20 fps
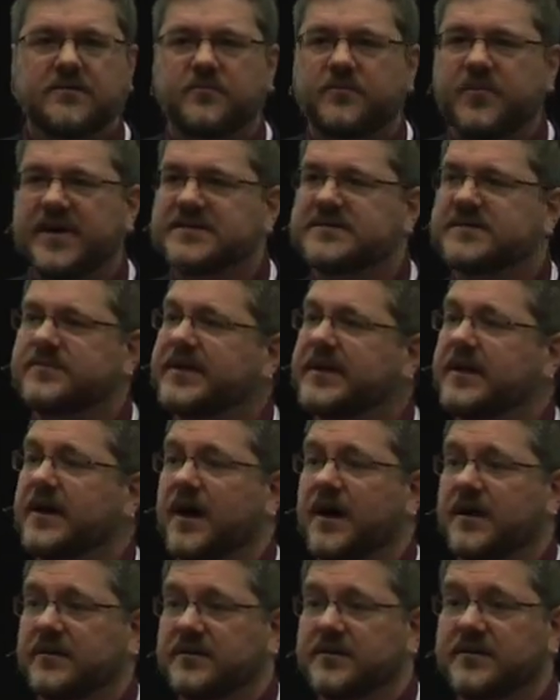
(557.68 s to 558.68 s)
based to be
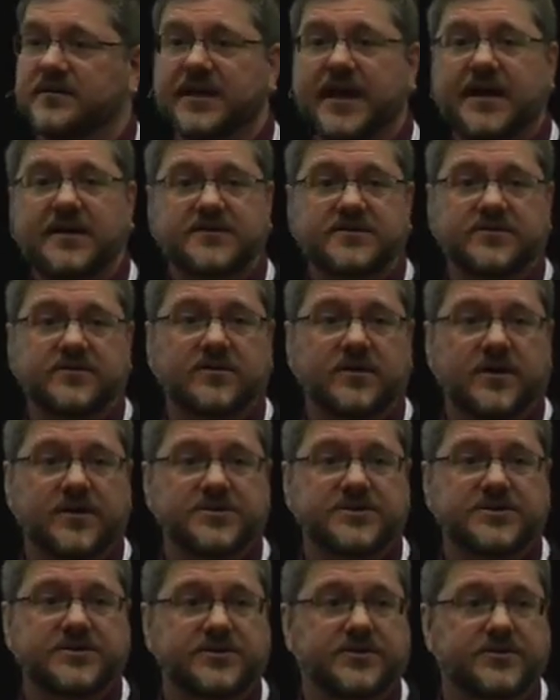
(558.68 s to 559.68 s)
on the latitude and
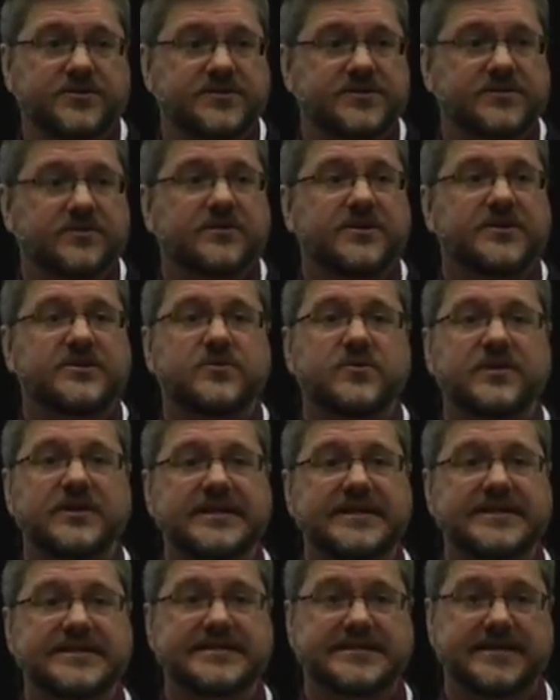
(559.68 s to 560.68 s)
longitude, certainly to
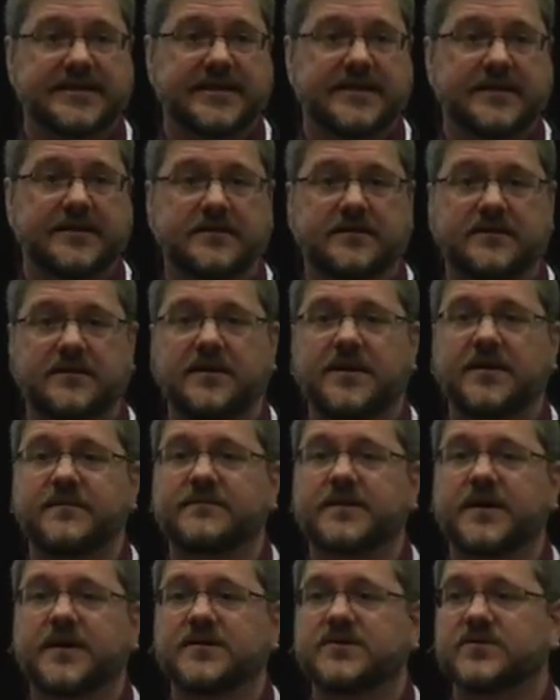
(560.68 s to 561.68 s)
within the city,
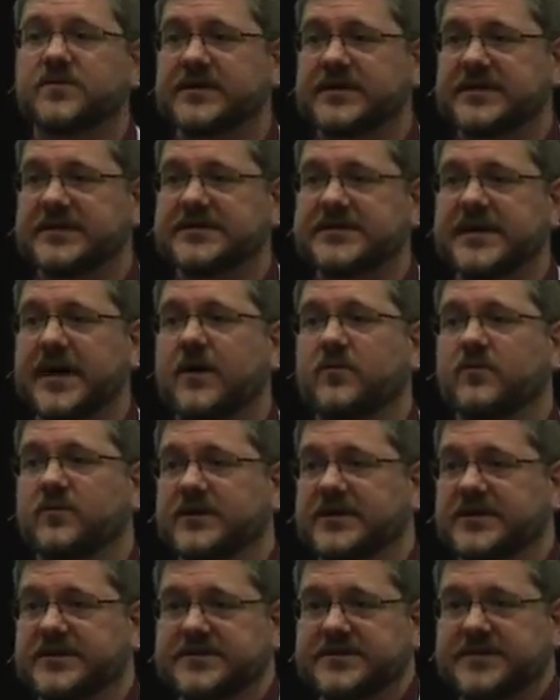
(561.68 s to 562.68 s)
if not to within a town
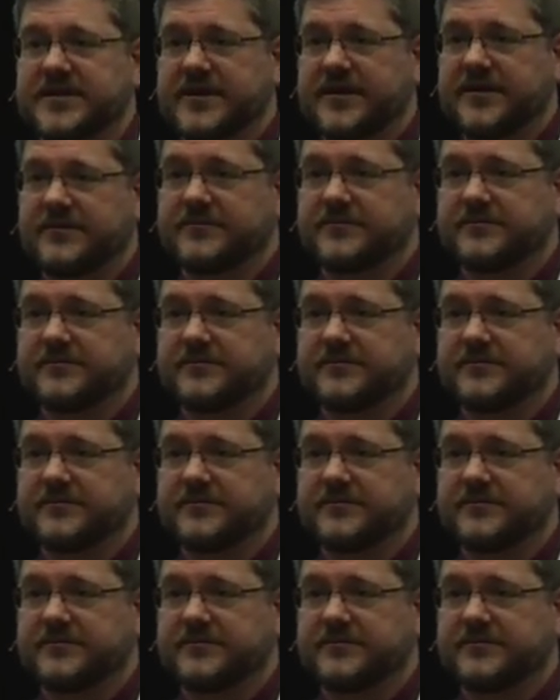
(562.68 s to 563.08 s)
within a city.